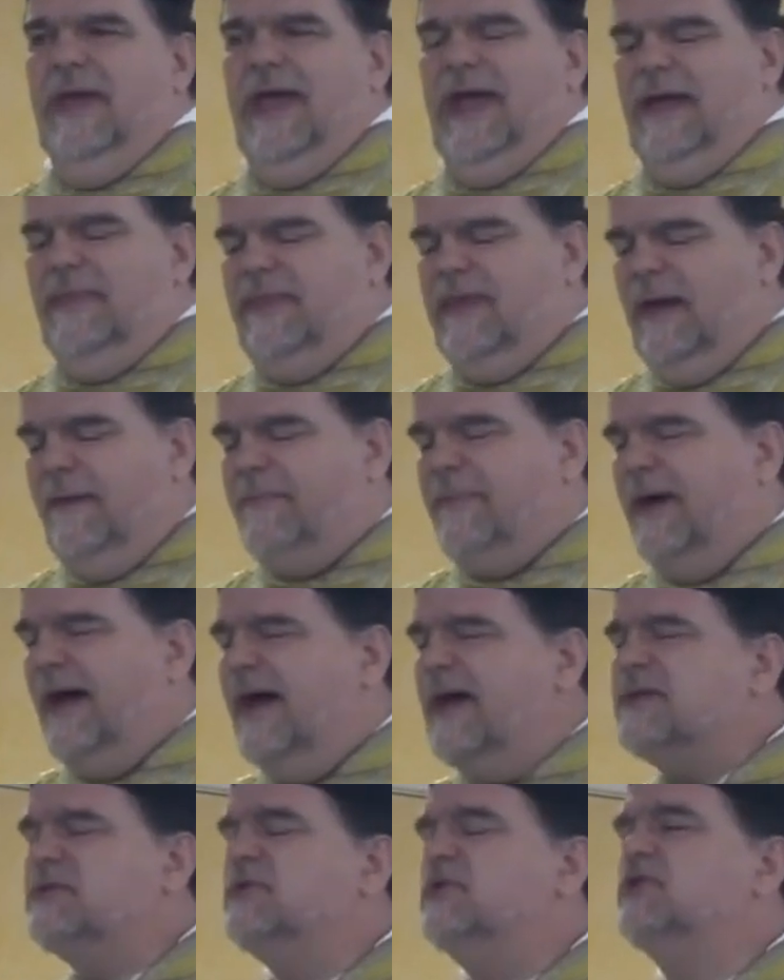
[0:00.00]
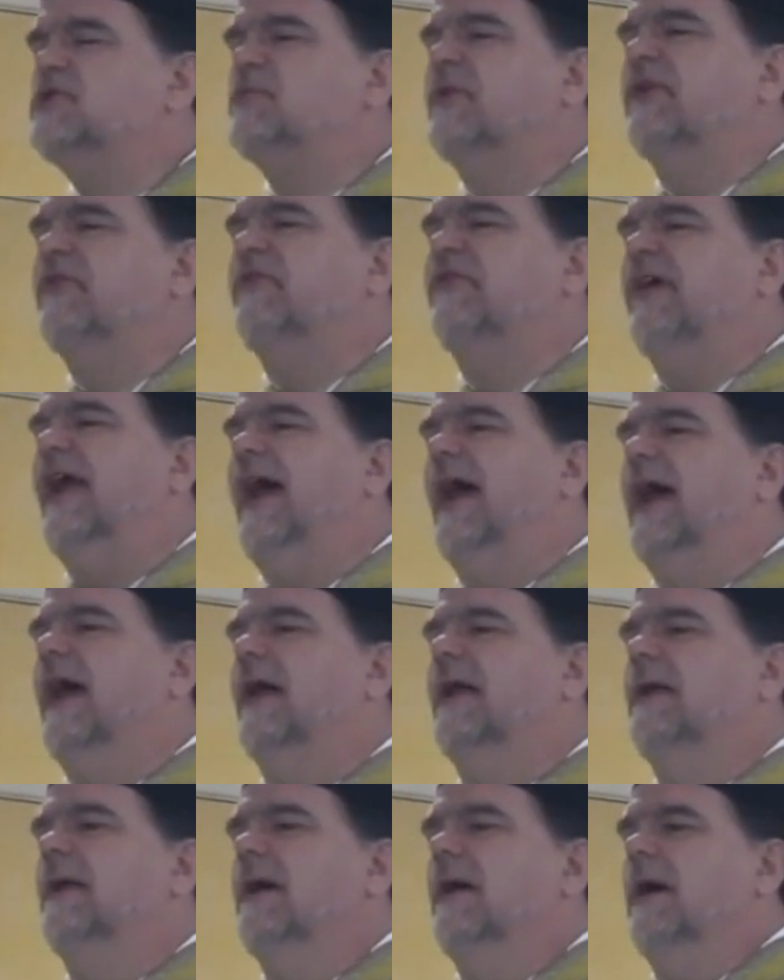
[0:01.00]
and the apostles were
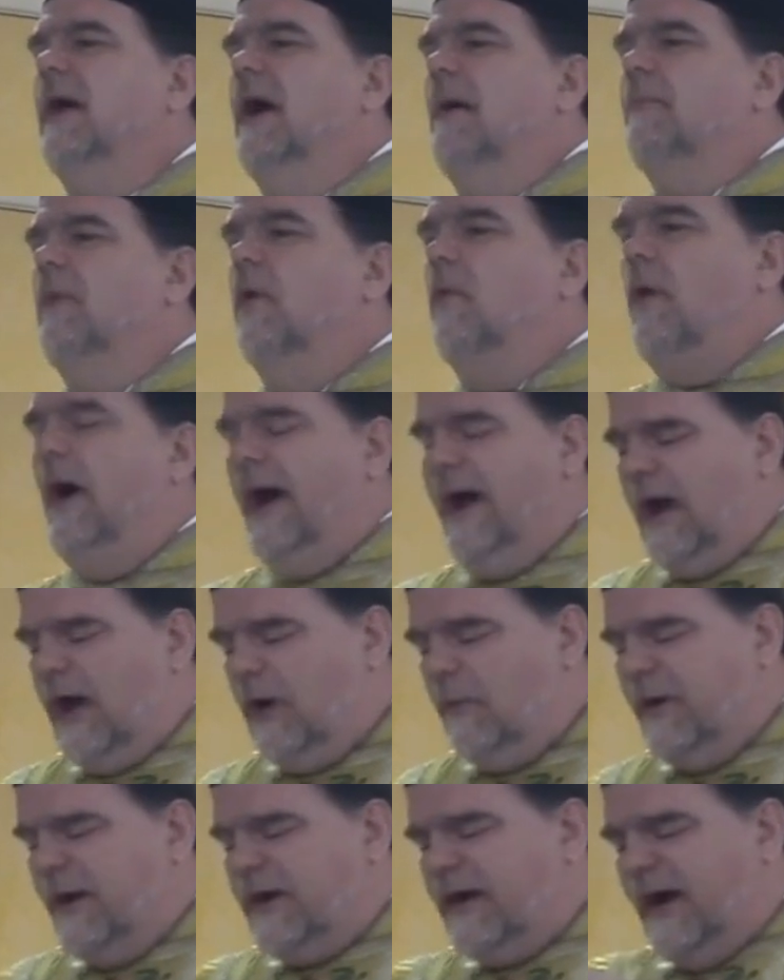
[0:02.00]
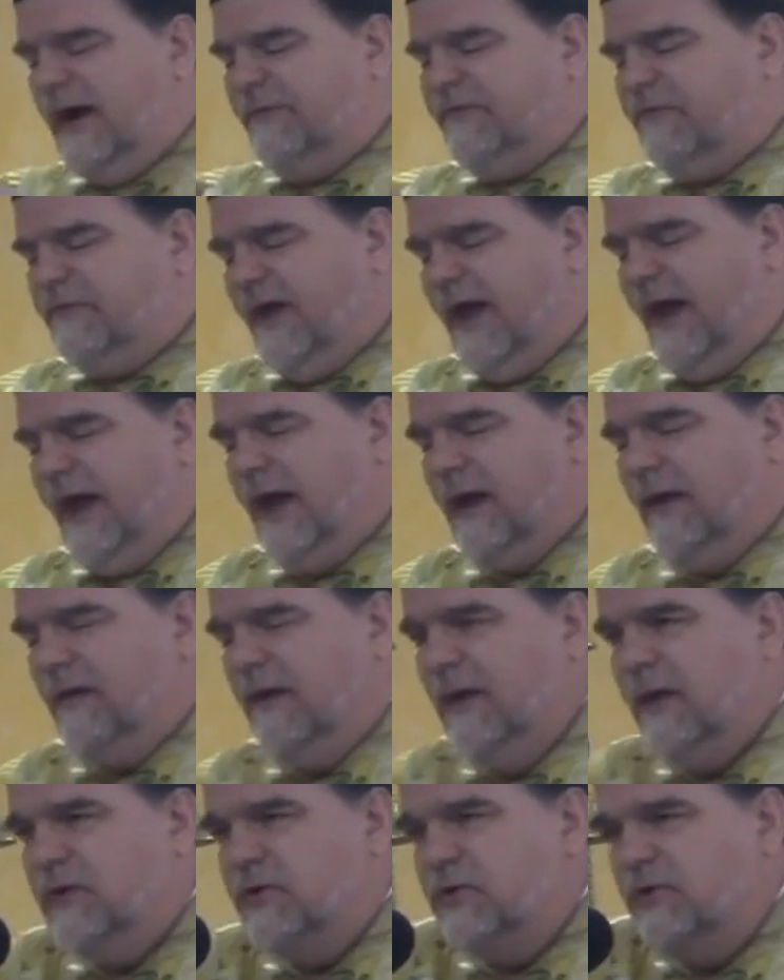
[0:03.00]
sad. But why are we not
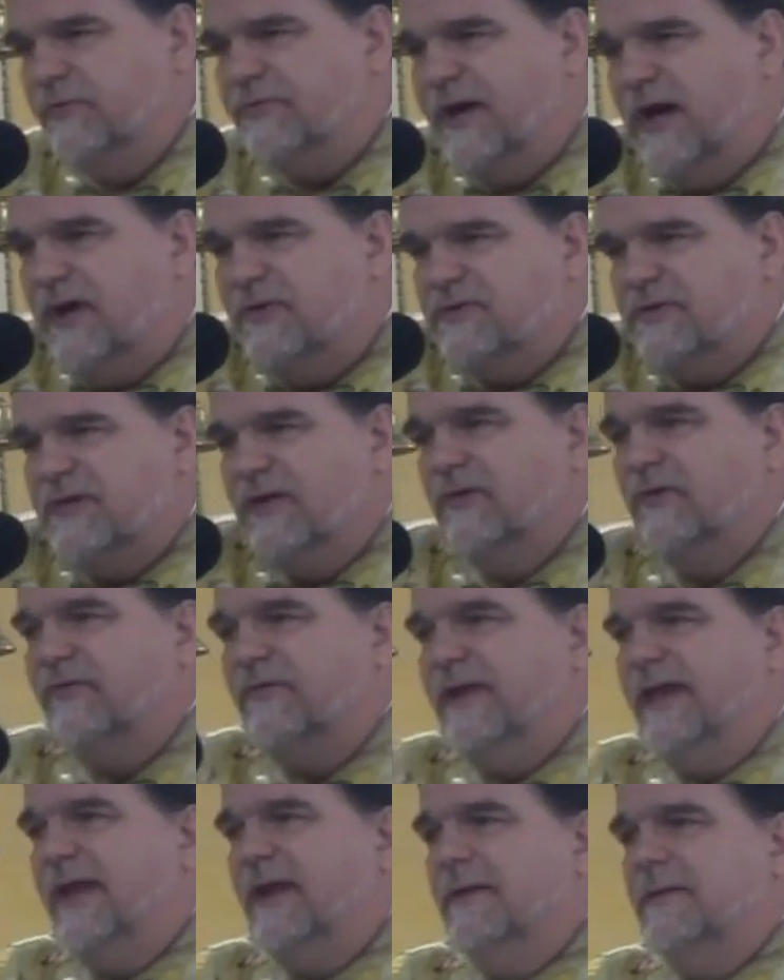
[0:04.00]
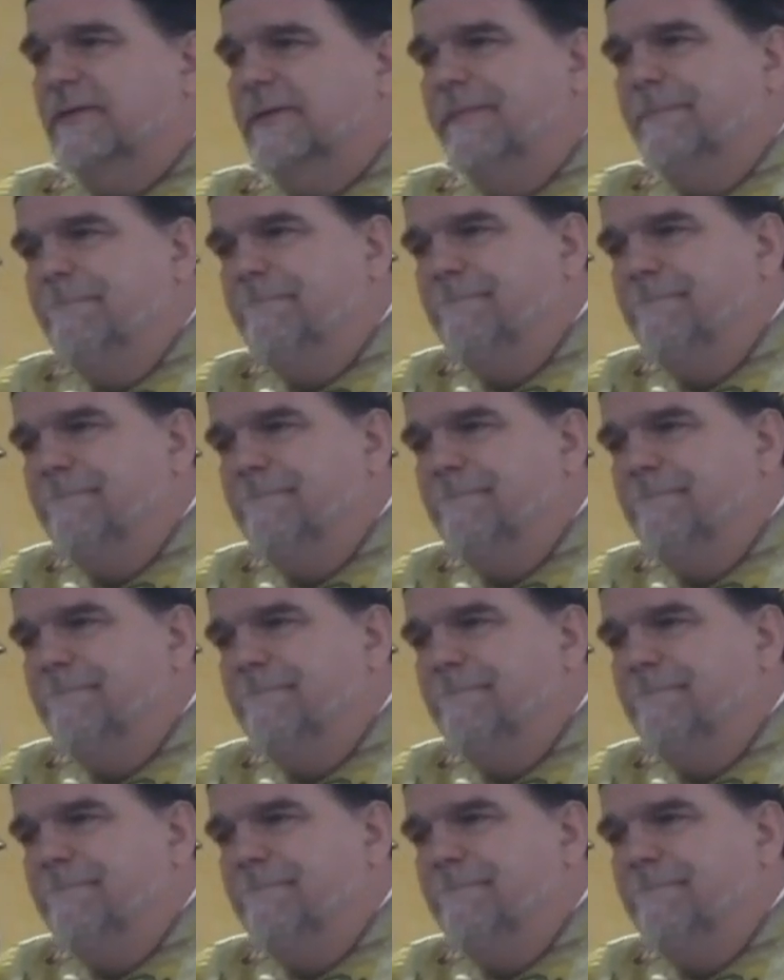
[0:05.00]
sad two thousand years later?